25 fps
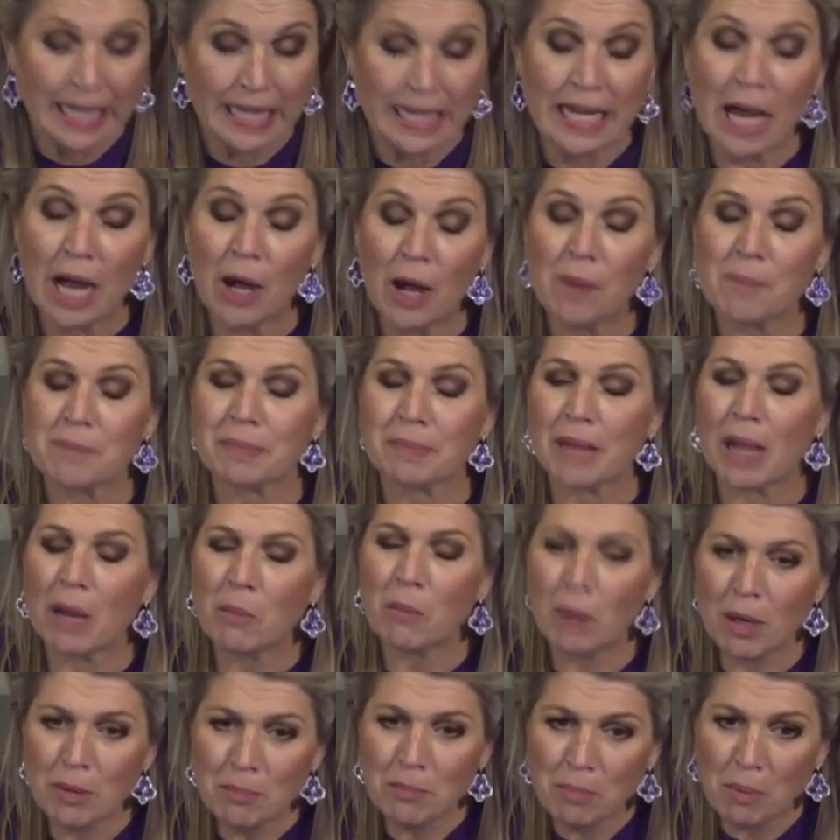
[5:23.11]
Now,
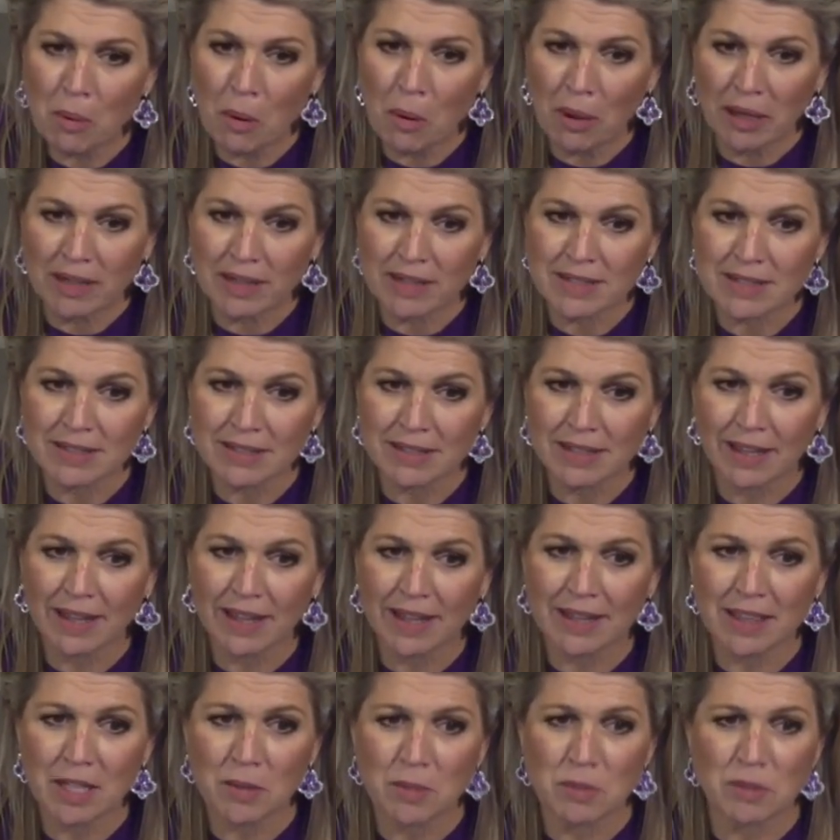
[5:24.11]
at one point,
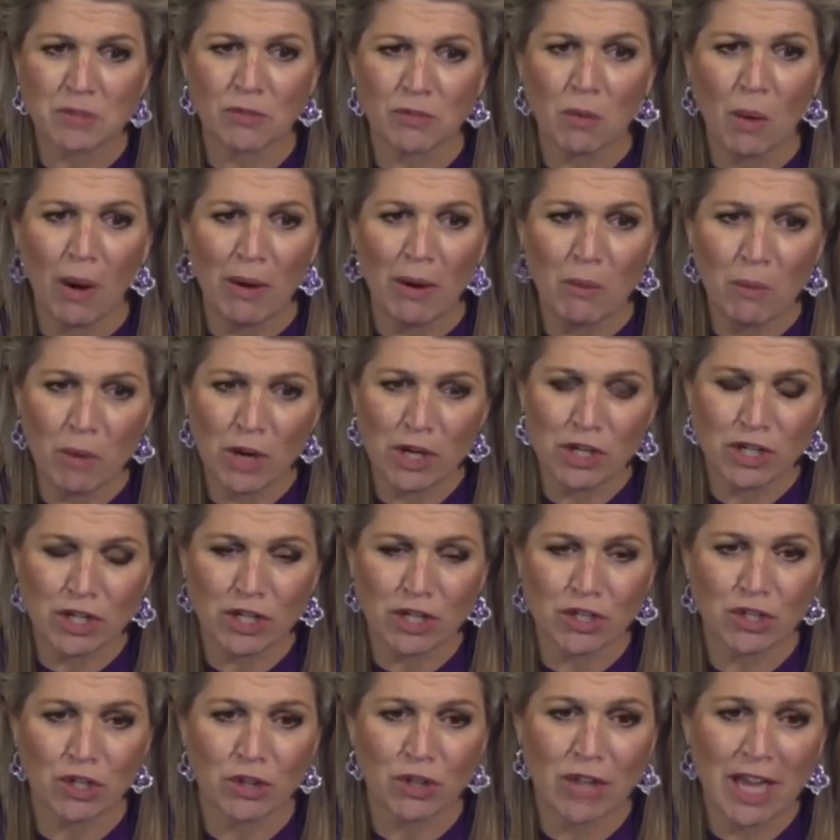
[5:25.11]
this was quite
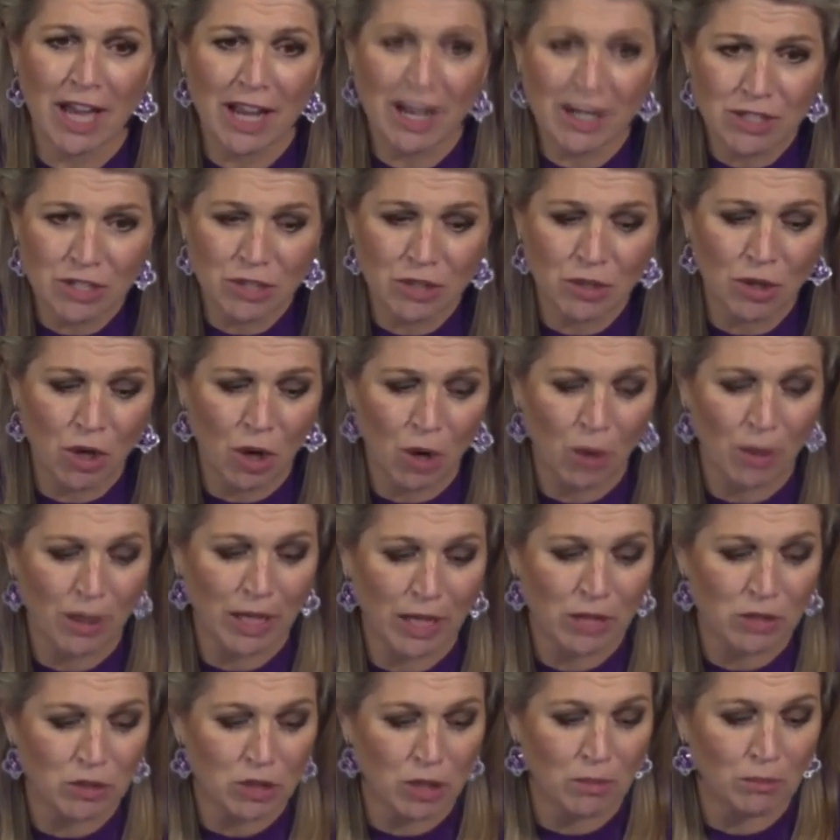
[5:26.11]
rigid, so they had to go
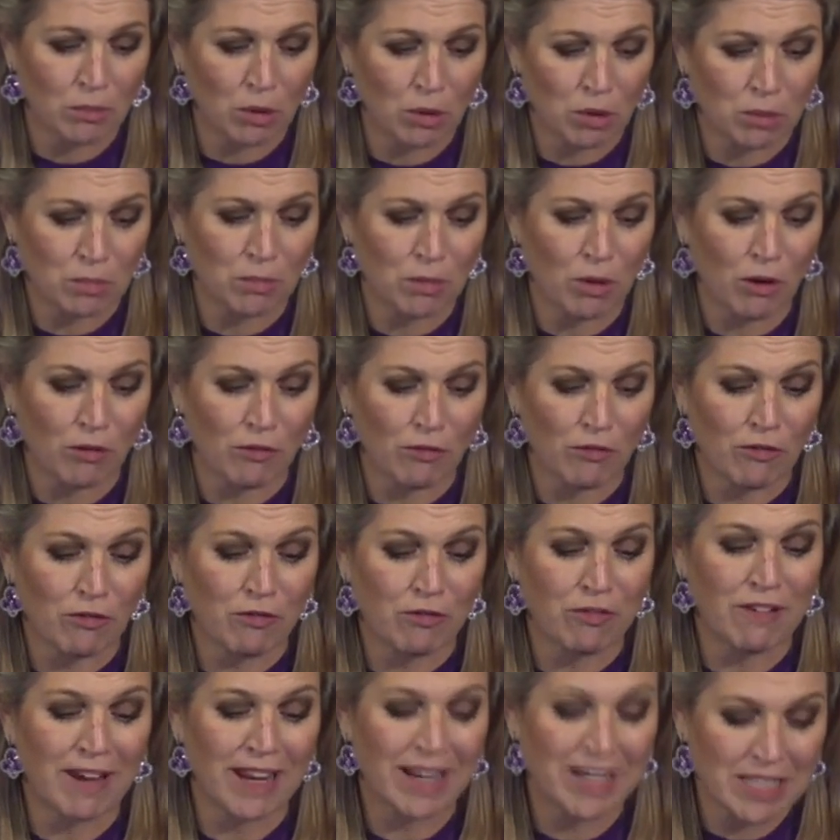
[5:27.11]
into a more
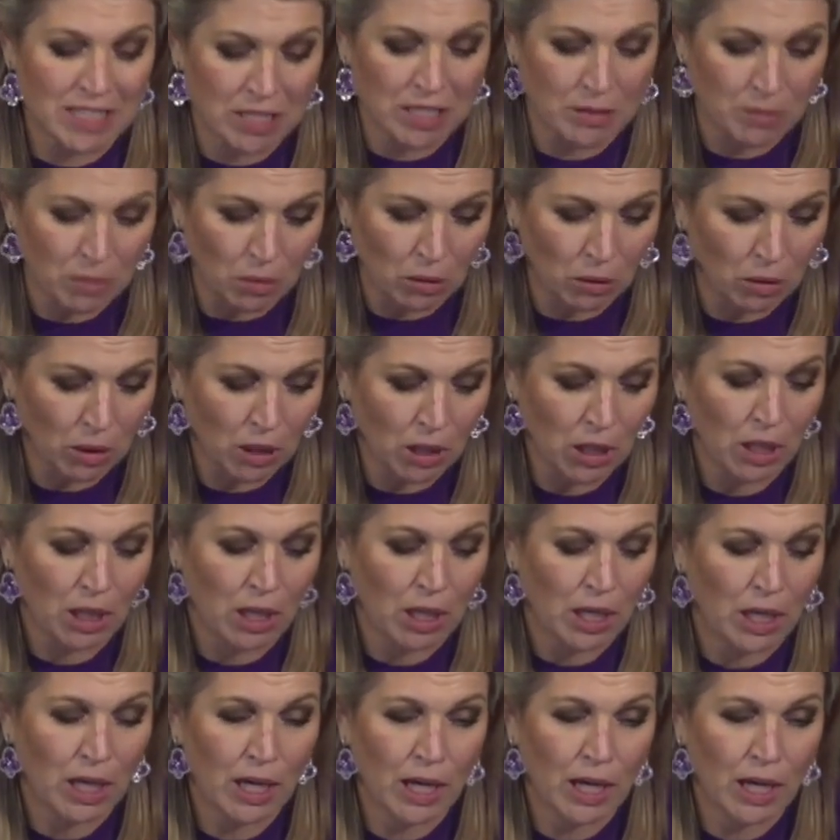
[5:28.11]
flexible